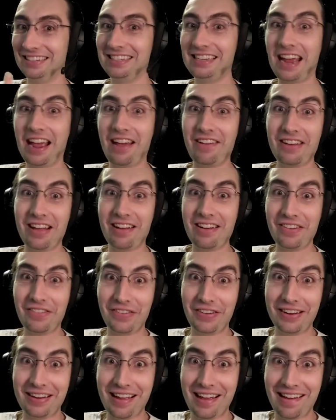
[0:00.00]
Shout out if
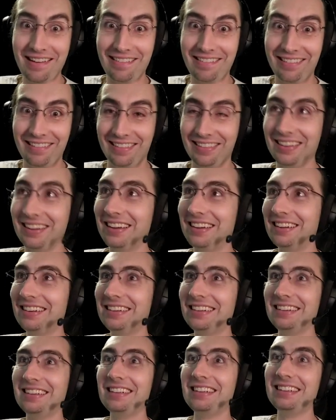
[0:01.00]
you know.
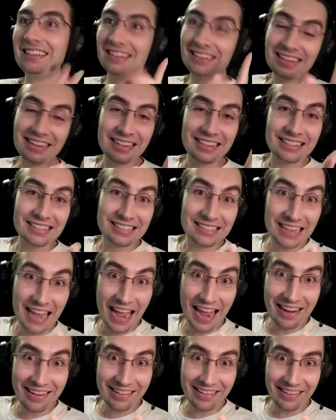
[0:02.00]

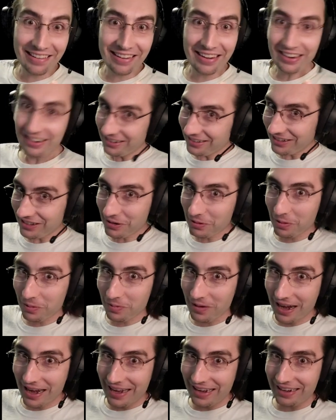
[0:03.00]
Saturn. You were
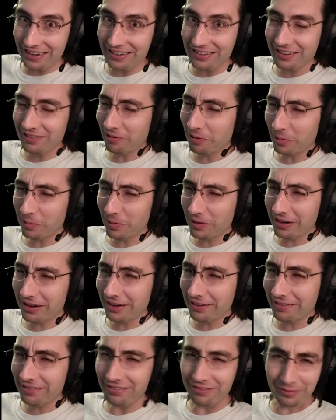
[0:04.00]
right. Or were
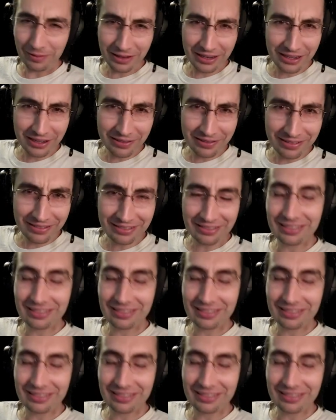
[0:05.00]
you? Were you?